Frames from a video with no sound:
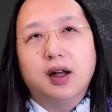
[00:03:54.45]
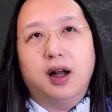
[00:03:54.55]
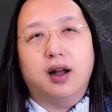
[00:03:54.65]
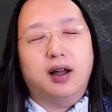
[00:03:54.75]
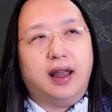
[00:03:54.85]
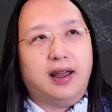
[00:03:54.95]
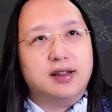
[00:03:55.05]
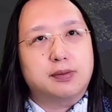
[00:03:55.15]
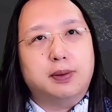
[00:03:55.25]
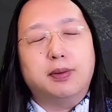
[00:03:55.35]

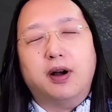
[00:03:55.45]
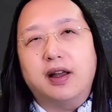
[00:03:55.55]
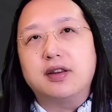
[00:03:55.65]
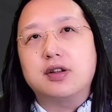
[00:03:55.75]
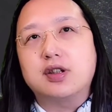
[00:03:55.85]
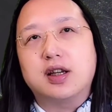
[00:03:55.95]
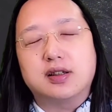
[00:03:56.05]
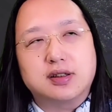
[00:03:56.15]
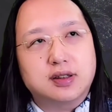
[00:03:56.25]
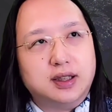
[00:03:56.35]
And people
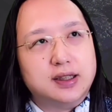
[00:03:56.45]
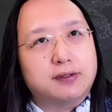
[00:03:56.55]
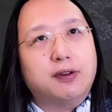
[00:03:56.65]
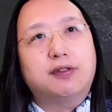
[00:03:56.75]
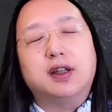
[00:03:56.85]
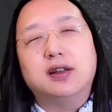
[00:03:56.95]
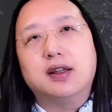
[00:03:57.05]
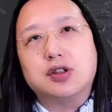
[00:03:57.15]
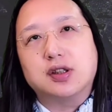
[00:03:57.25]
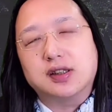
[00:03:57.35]
understand these 15
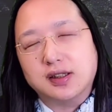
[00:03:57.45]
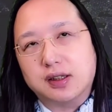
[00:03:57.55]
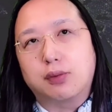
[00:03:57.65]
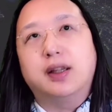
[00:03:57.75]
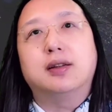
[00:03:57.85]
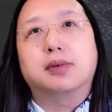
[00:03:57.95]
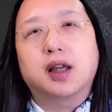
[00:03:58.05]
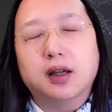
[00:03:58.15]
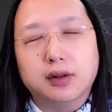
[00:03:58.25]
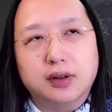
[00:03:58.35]
digits is a random
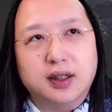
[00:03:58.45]
code.